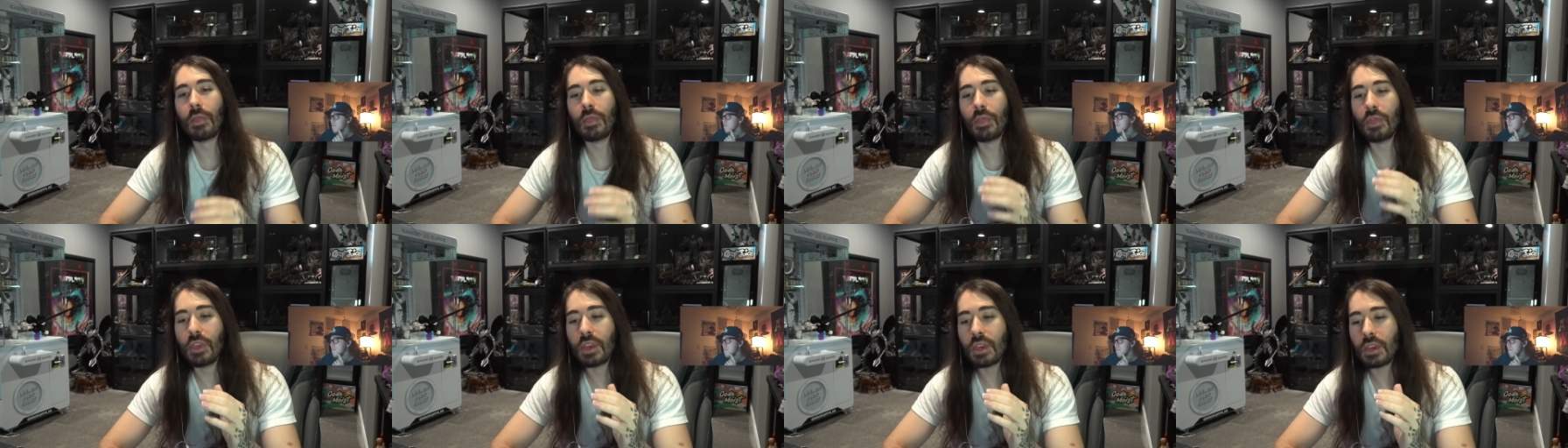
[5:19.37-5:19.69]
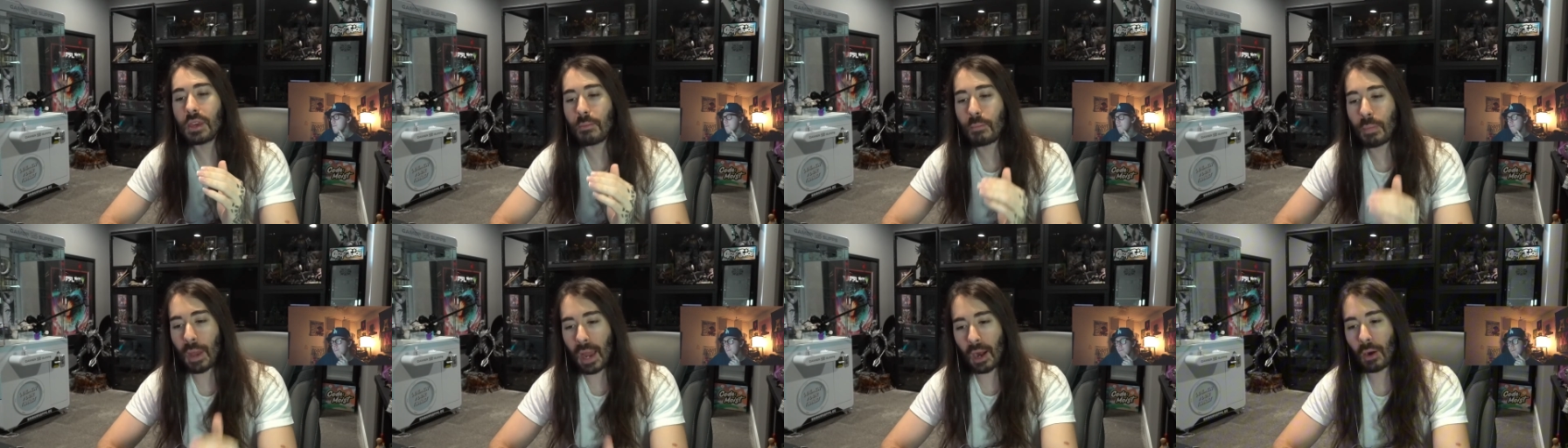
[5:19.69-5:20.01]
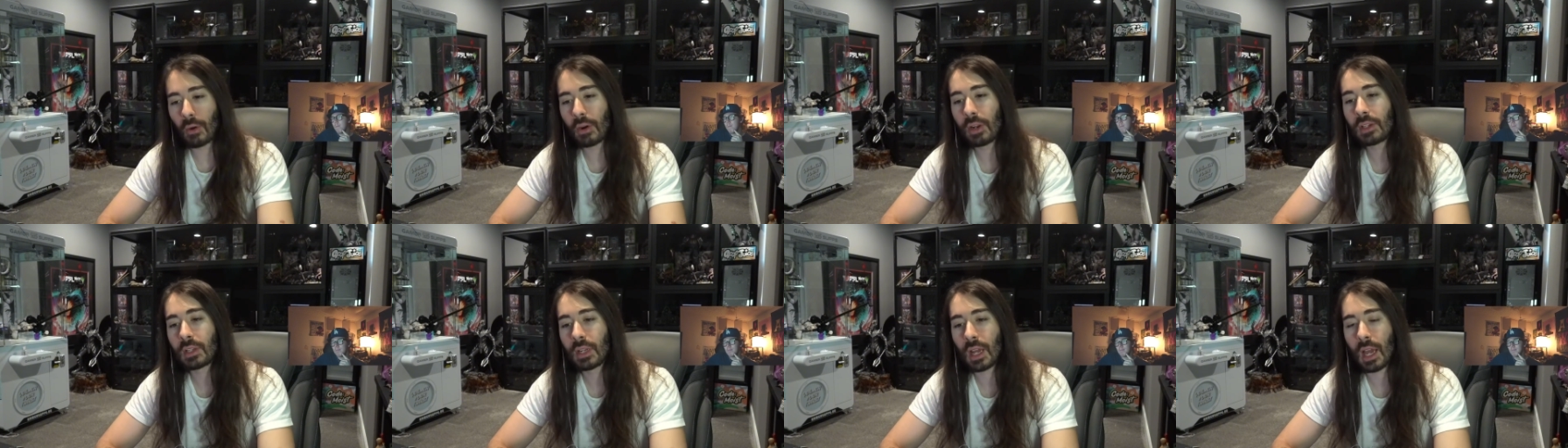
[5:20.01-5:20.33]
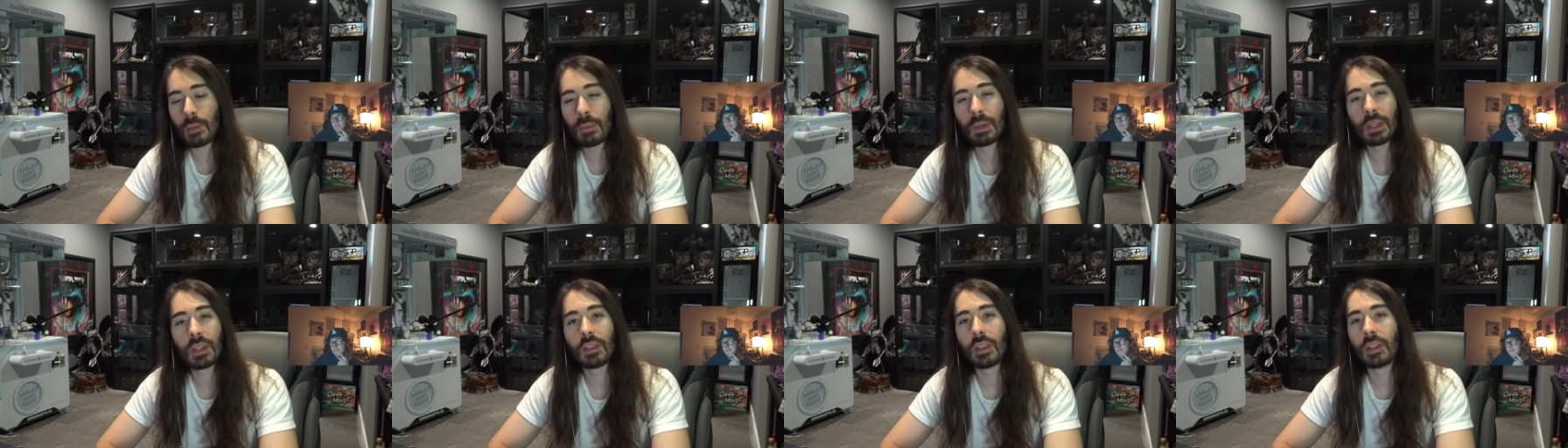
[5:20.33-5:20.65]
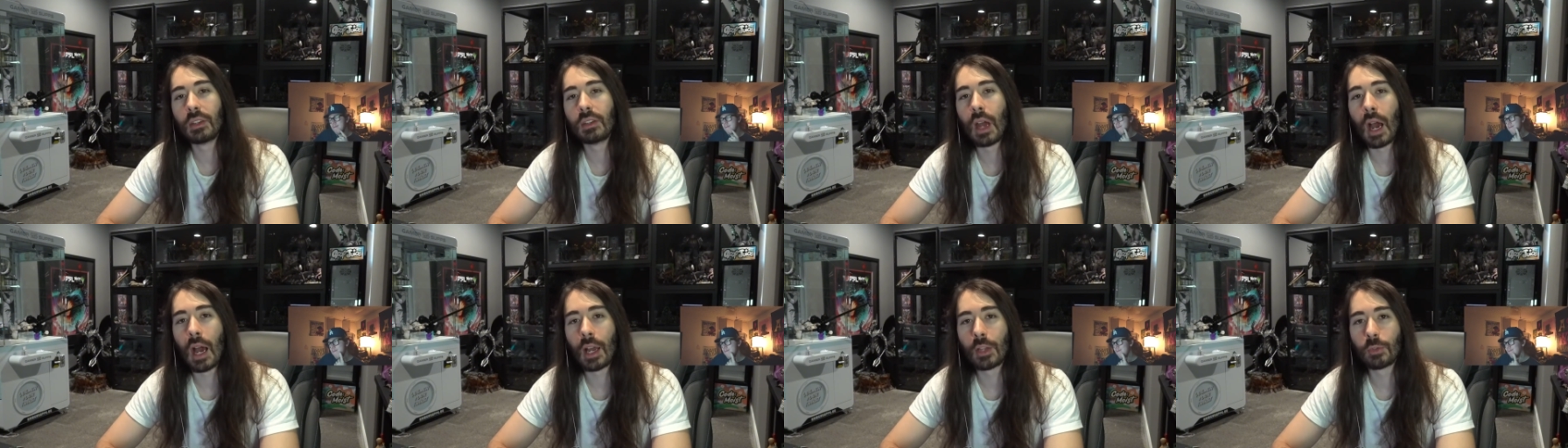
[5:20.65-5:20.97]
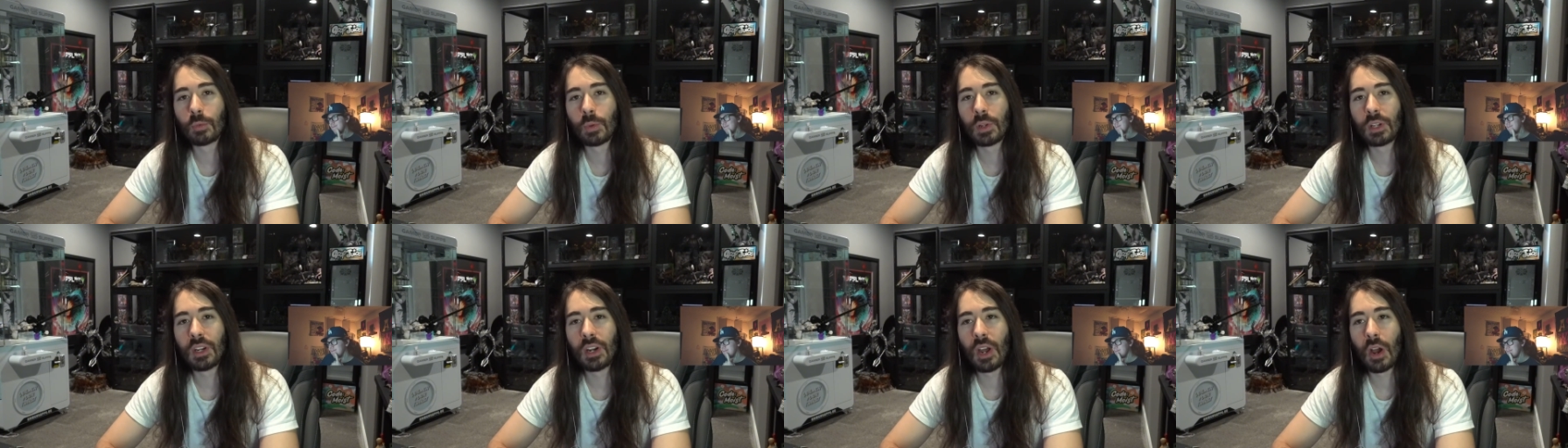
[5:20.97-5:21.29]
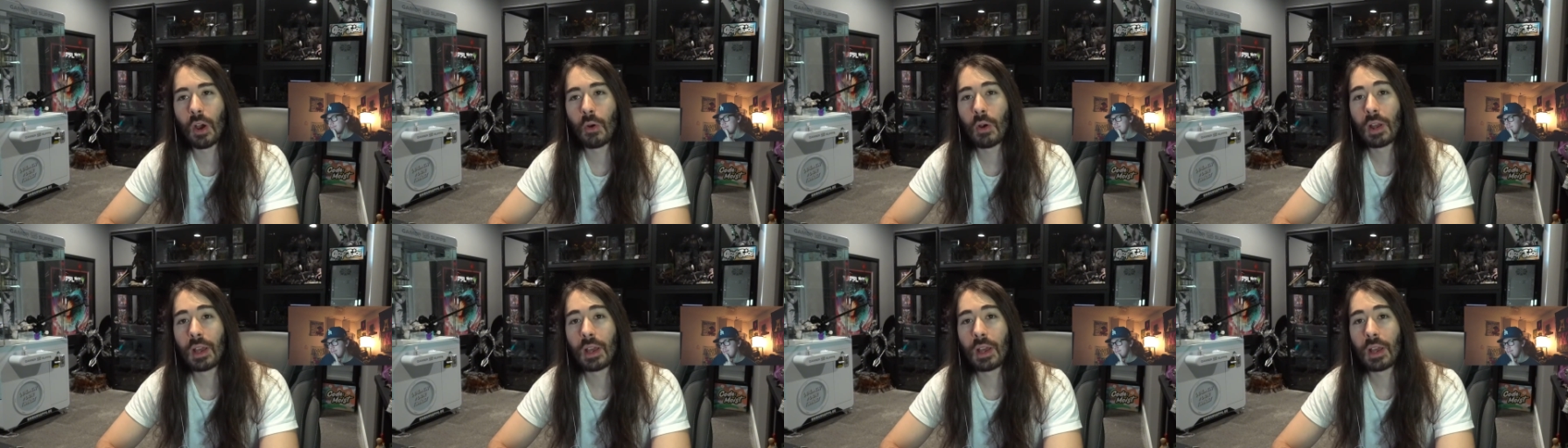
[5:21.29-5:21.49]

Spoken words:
the parry timing and the dodge window